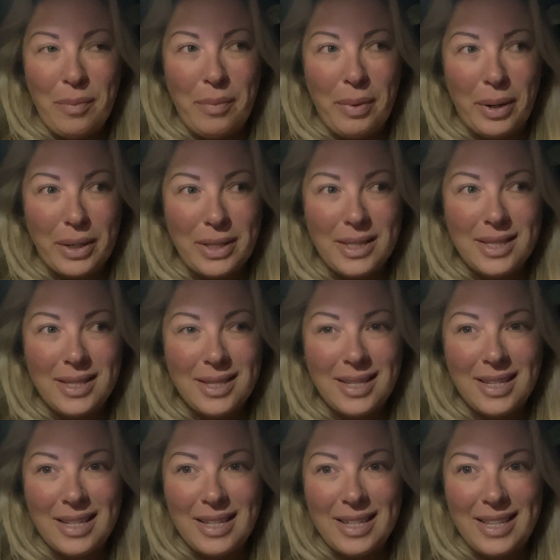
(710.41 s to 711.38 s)
But
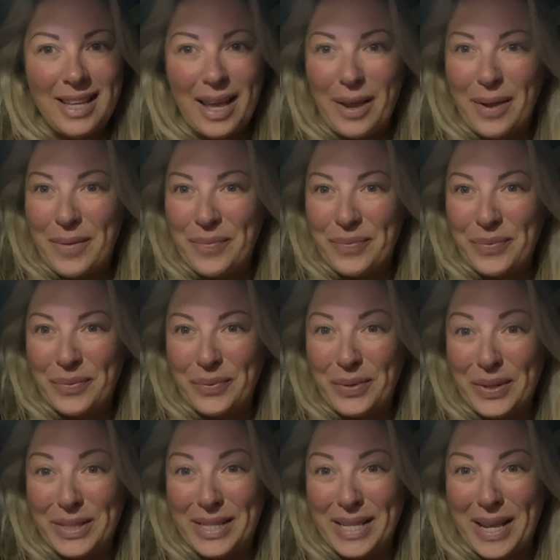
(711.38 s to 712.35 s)
yeah,
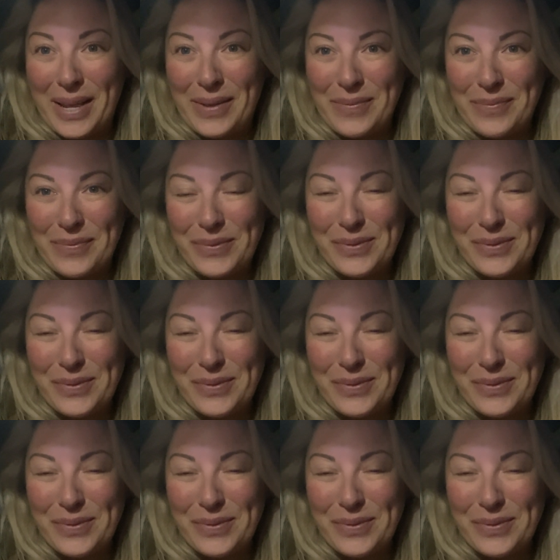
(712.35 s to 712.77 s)
we'll see.